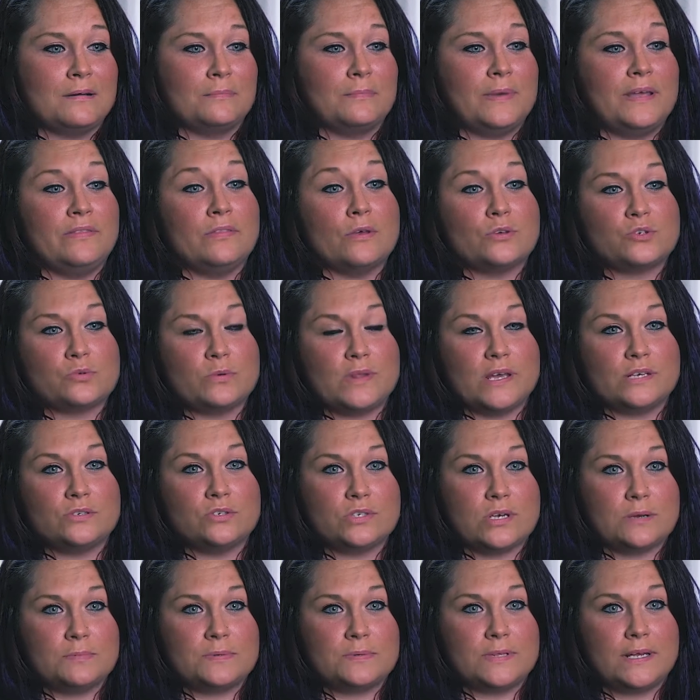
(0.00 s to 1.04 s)
in those
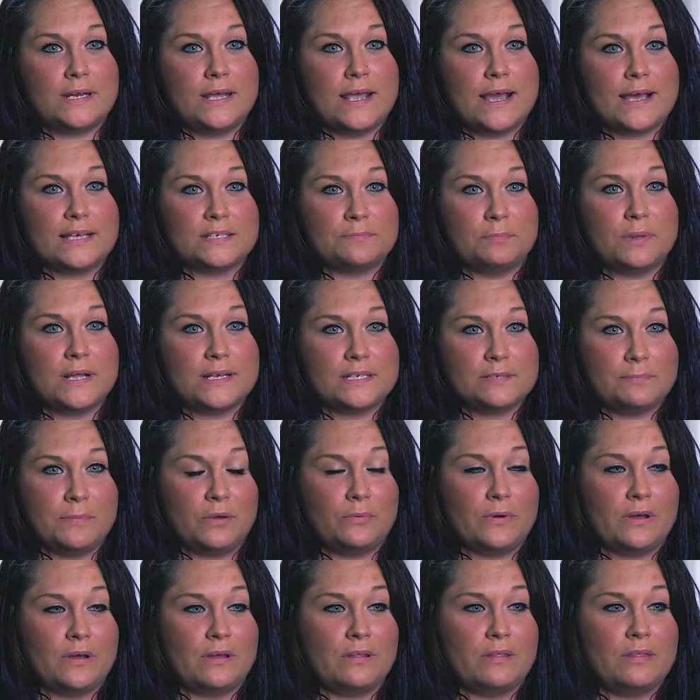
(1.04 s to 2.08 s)
relationships that He has blessed me
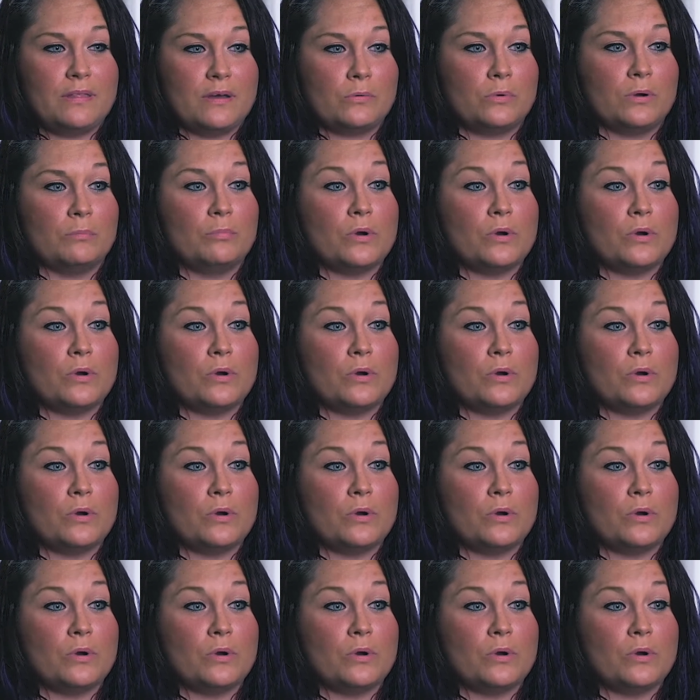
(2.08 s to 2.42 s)
with that were